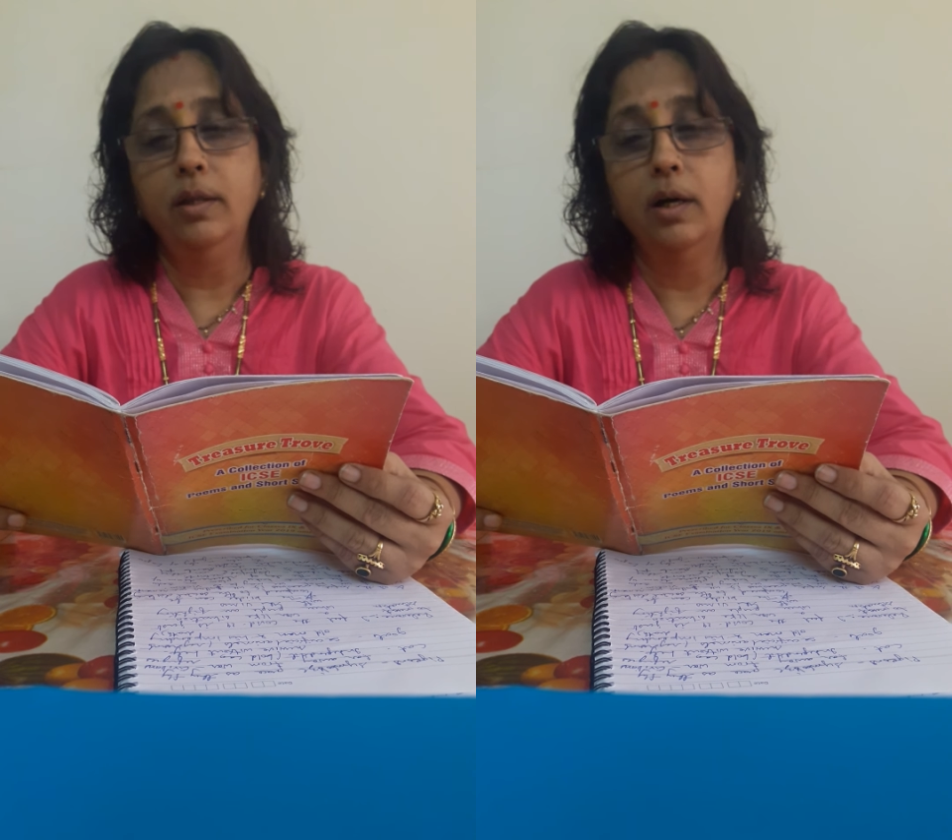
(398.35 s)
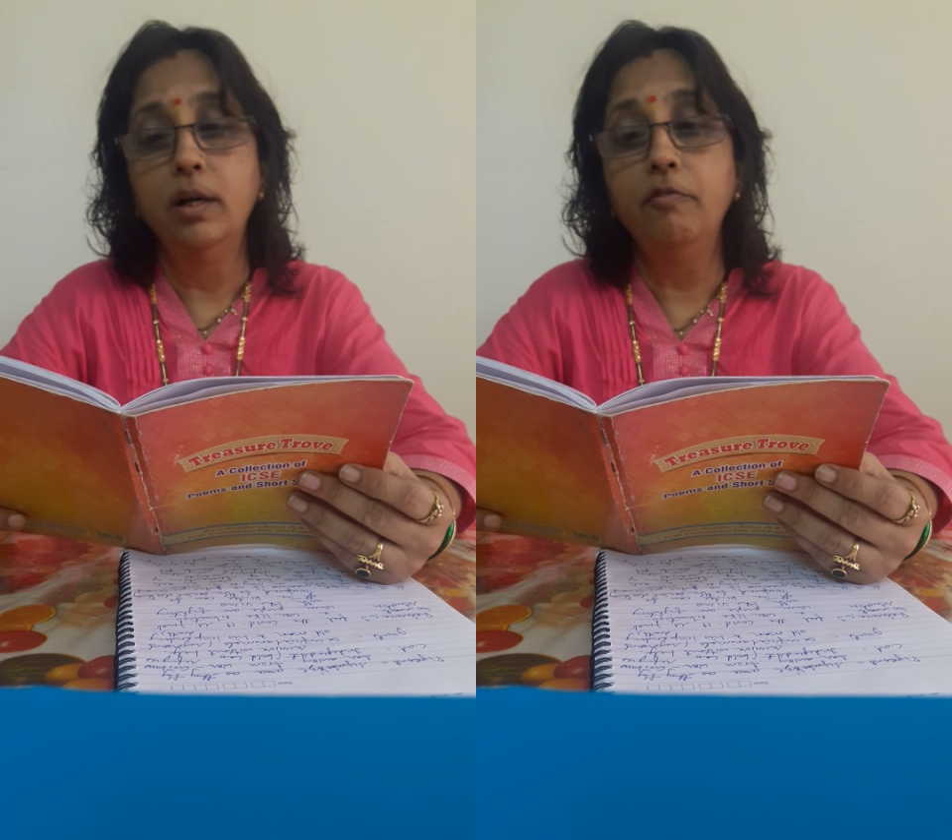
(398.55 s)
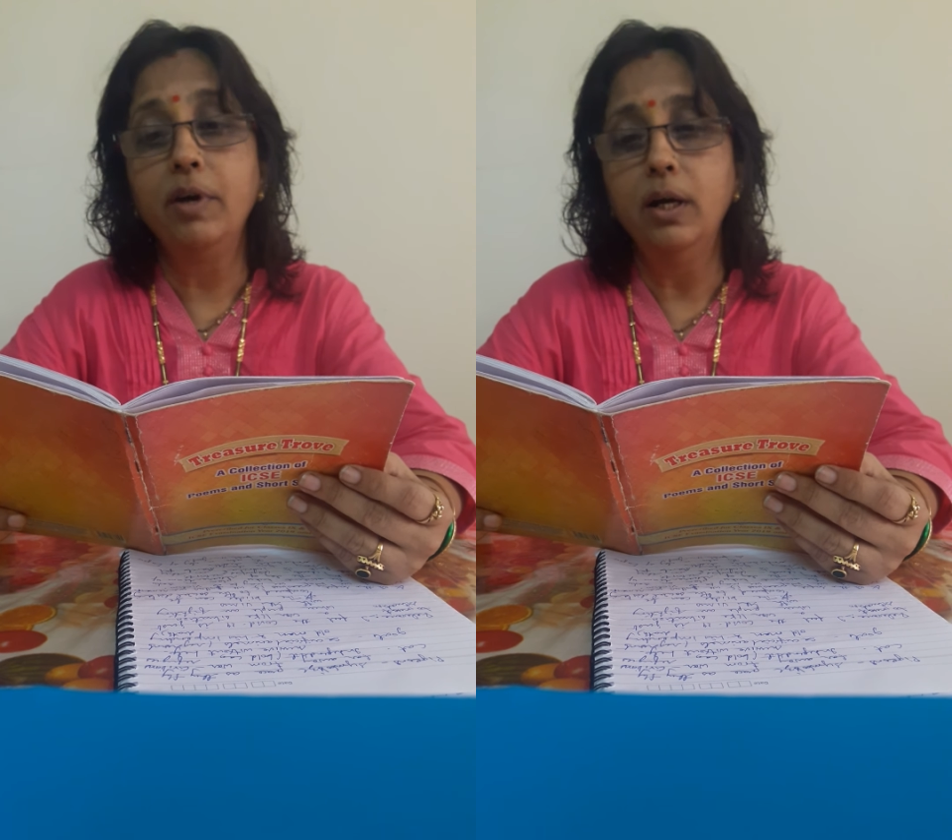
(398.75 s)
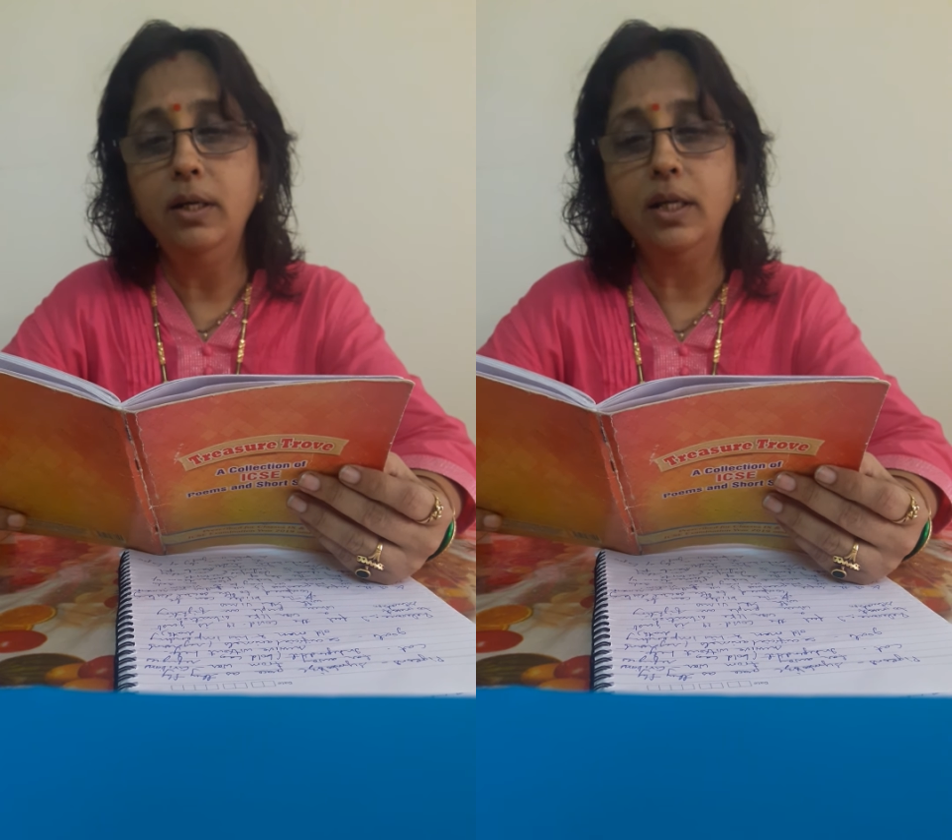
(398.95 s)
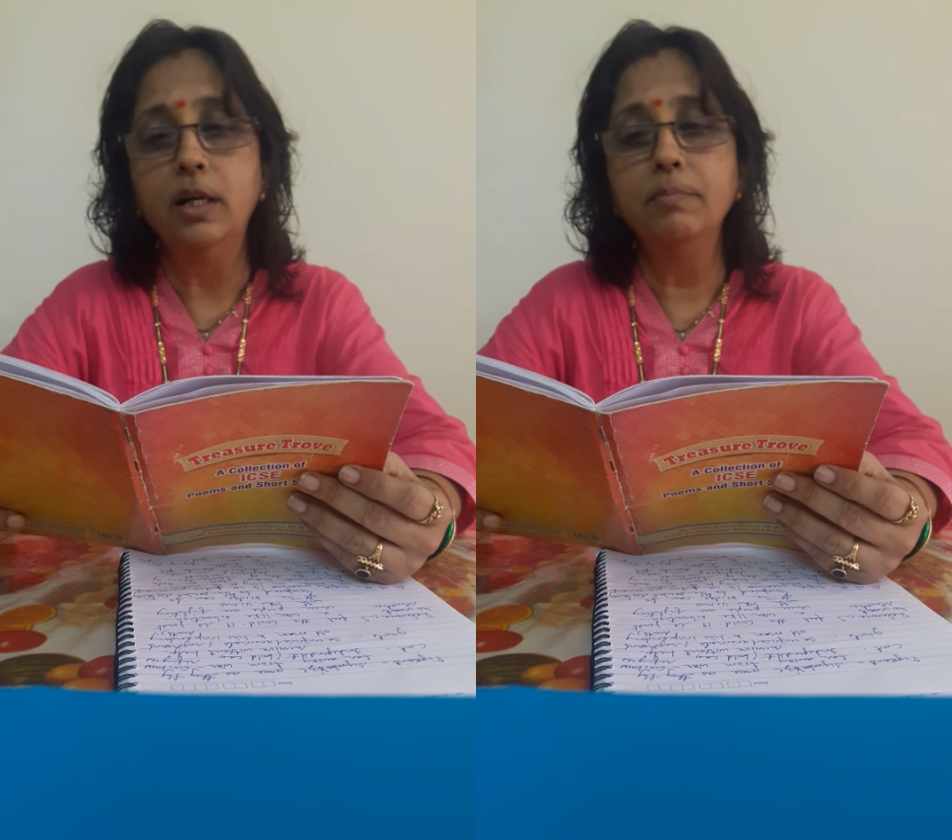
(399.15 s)
the
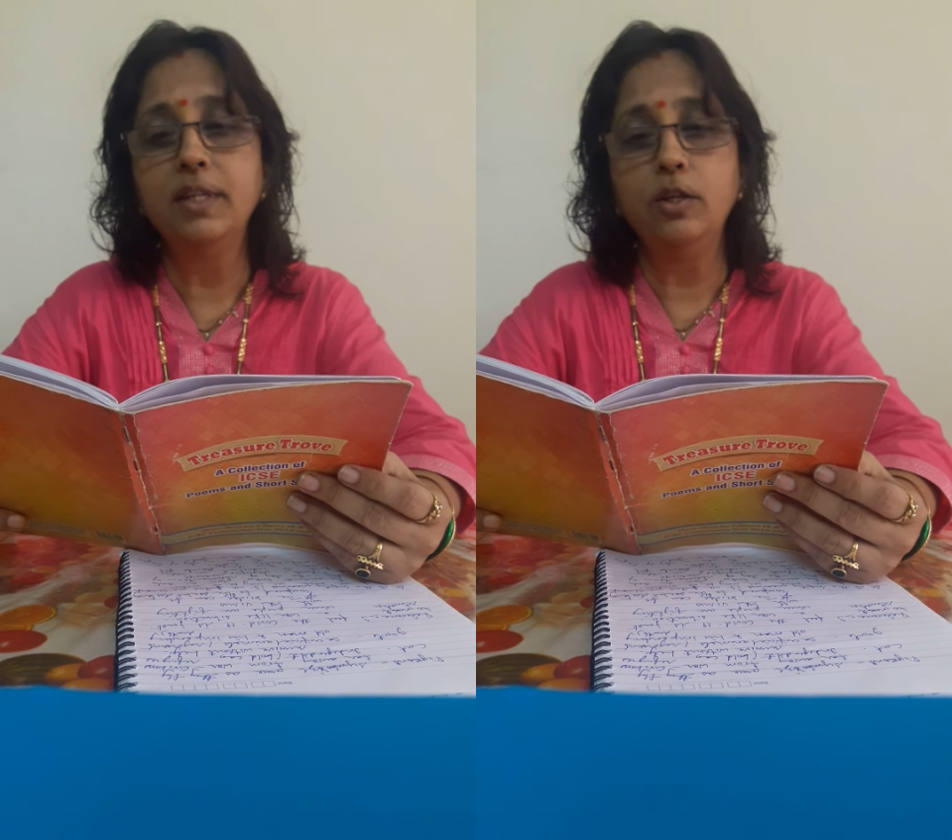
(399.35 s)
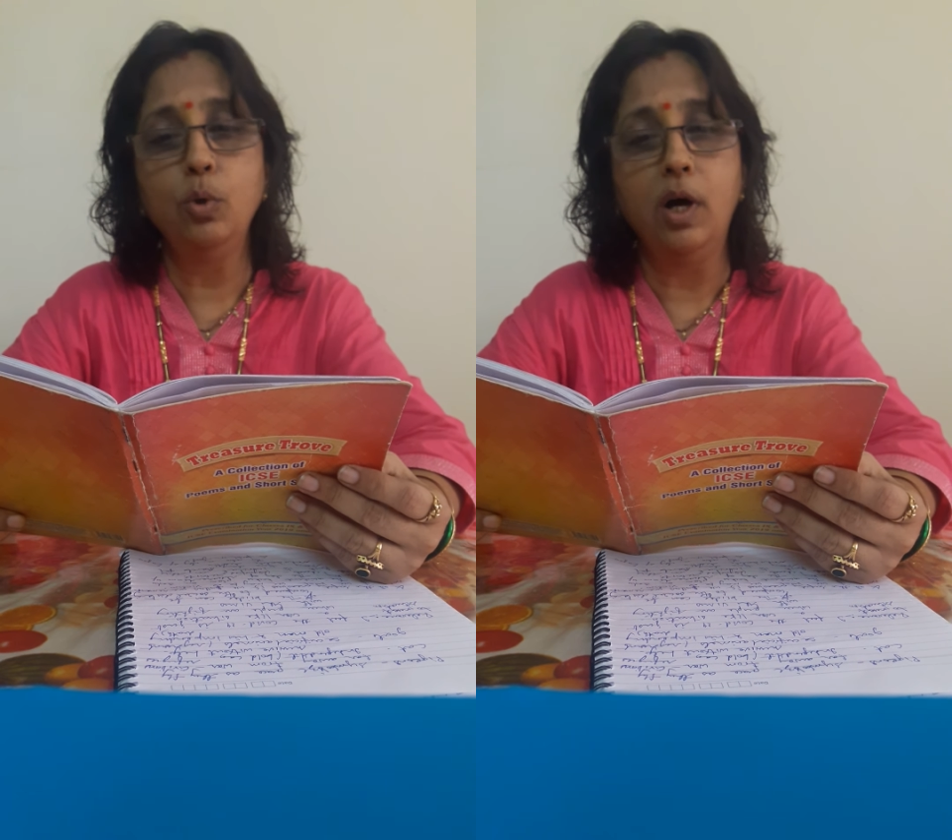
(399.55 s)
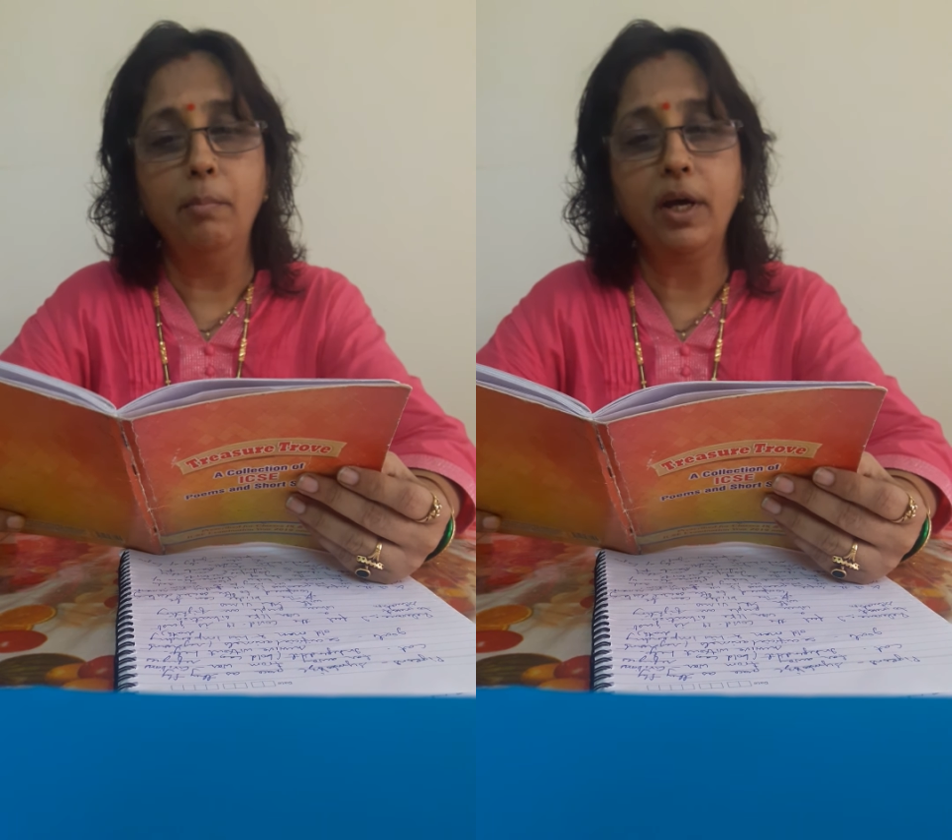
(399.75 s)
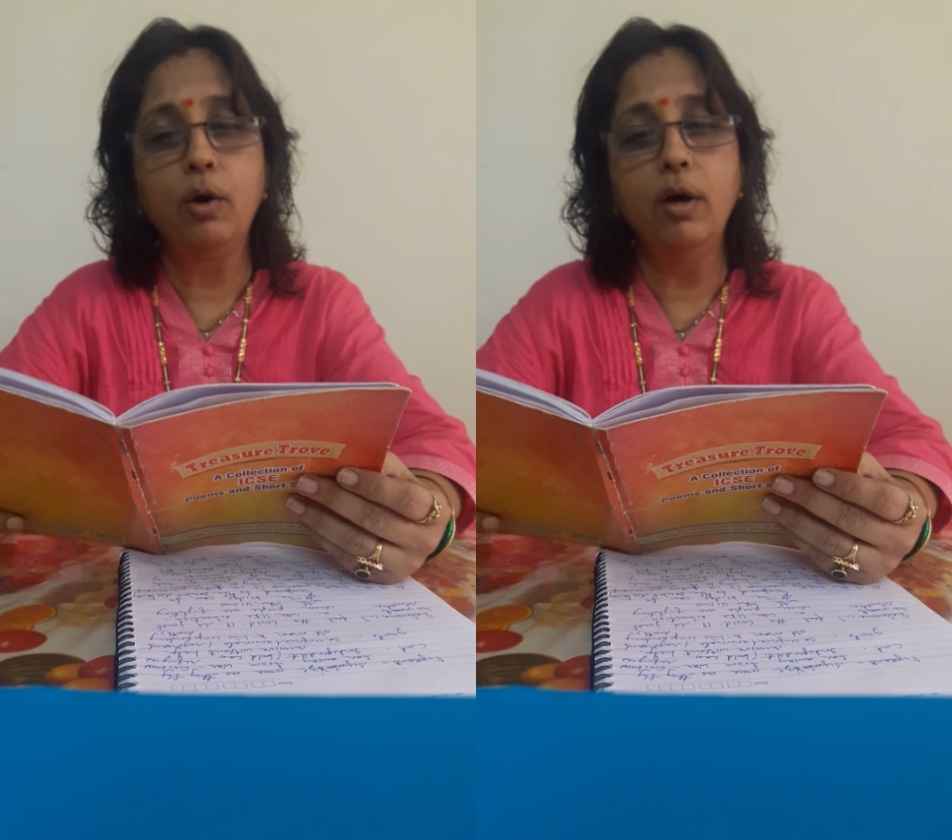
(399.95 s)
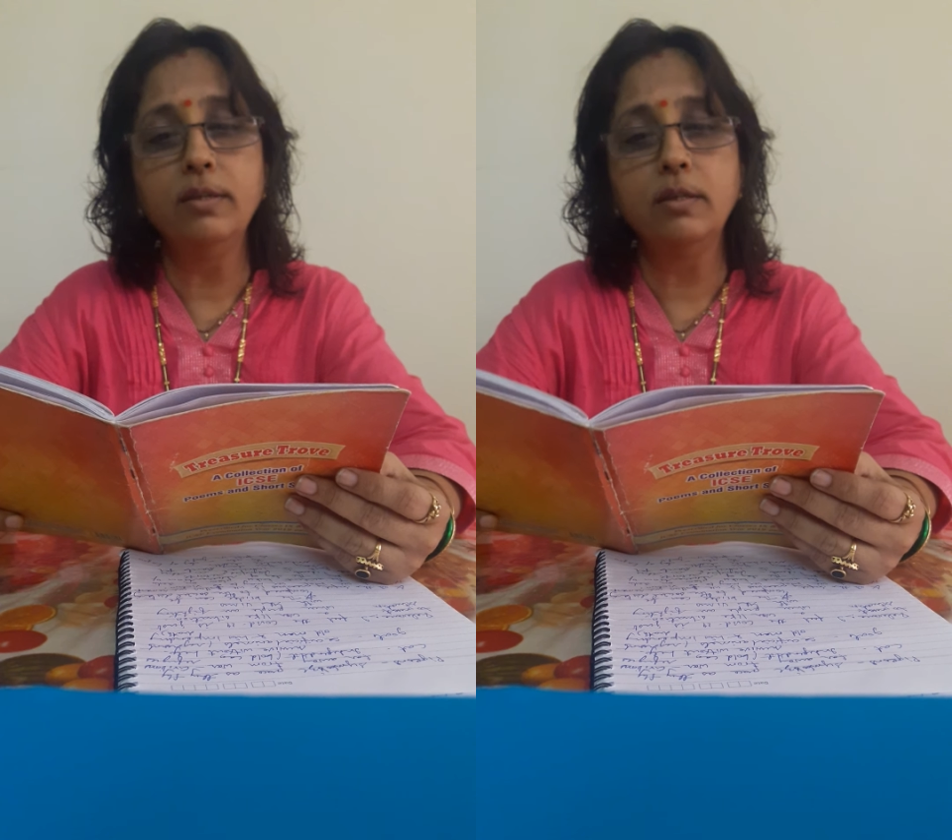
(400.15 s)
difficult terms that you come
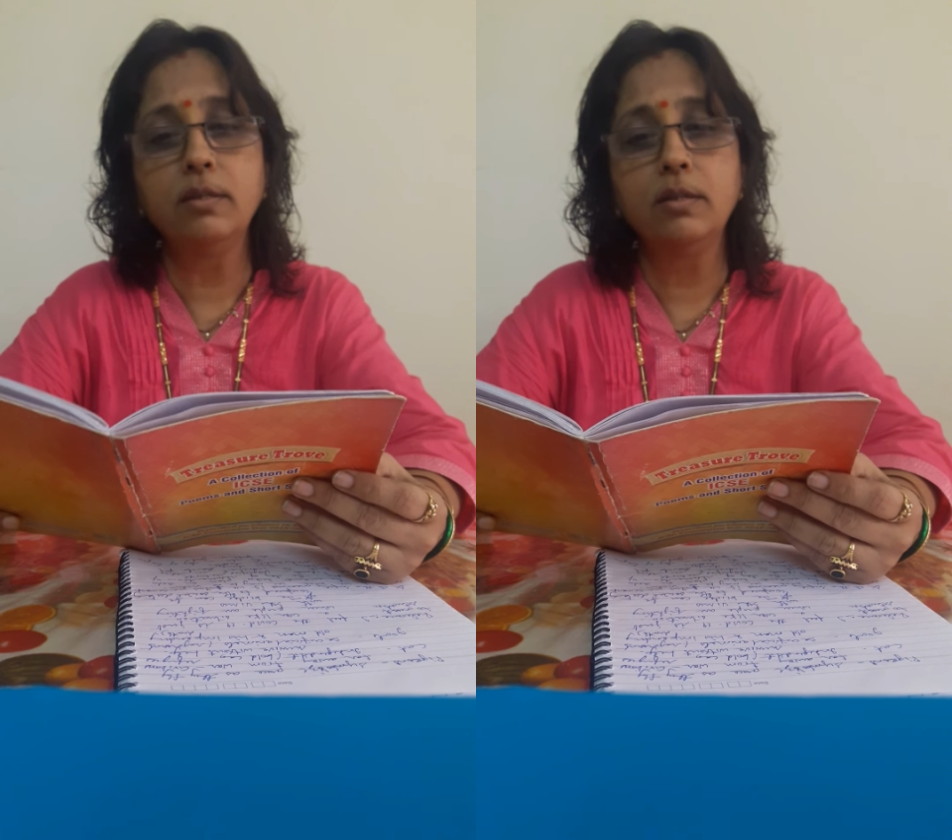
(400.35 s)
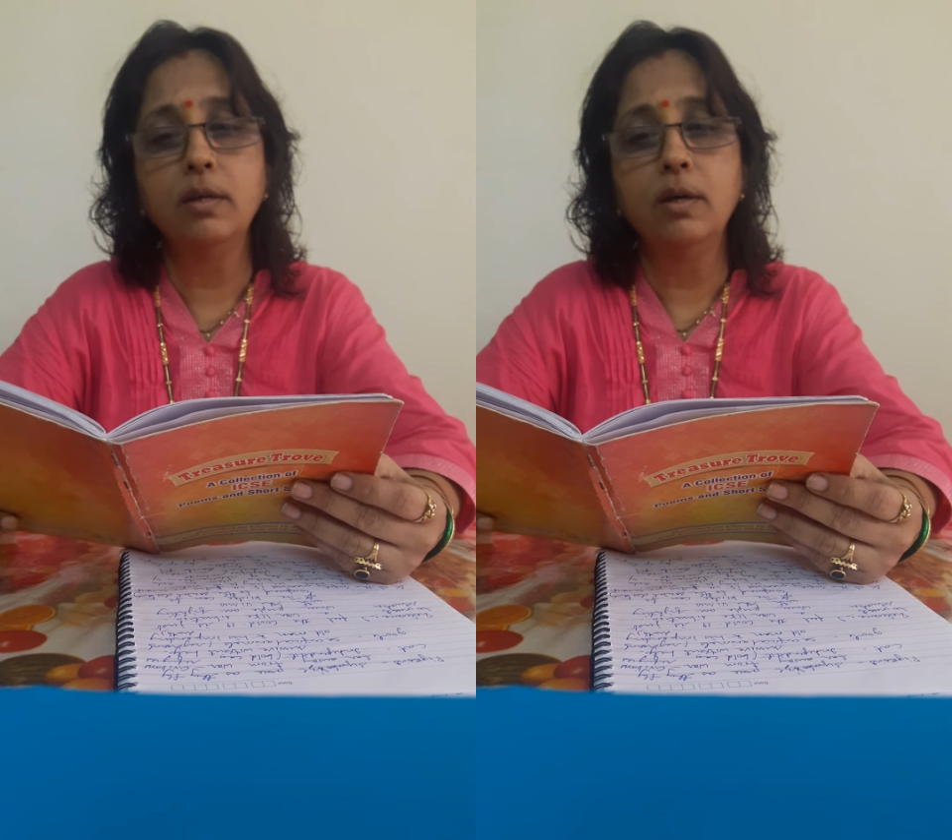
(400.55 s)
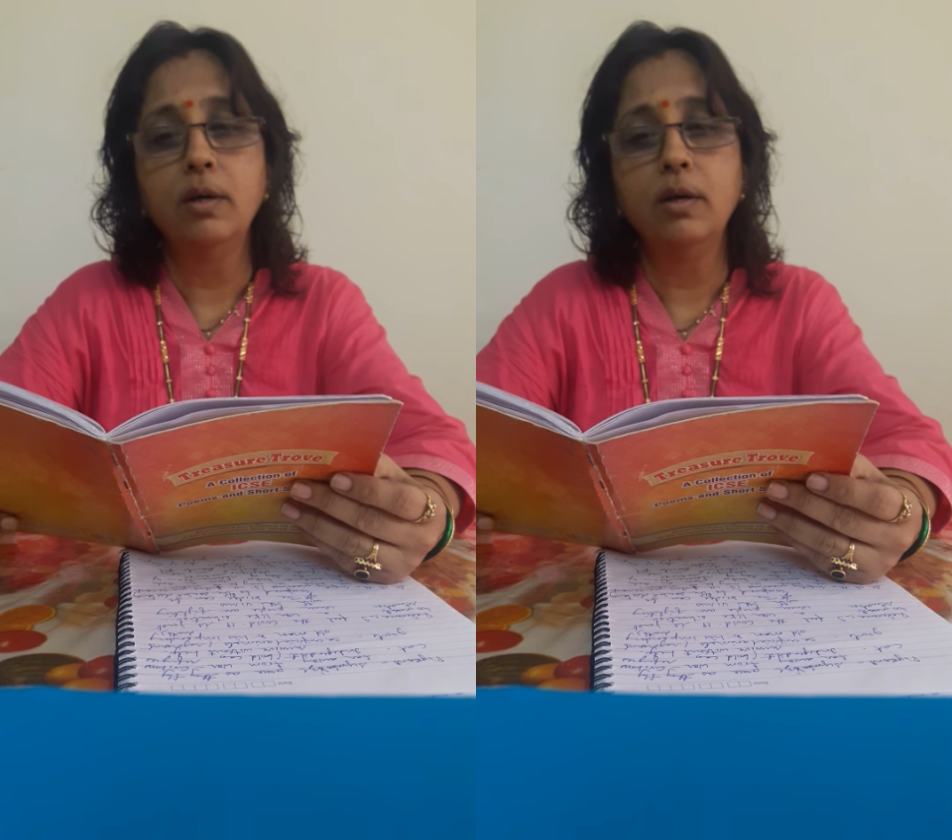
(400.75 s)
across.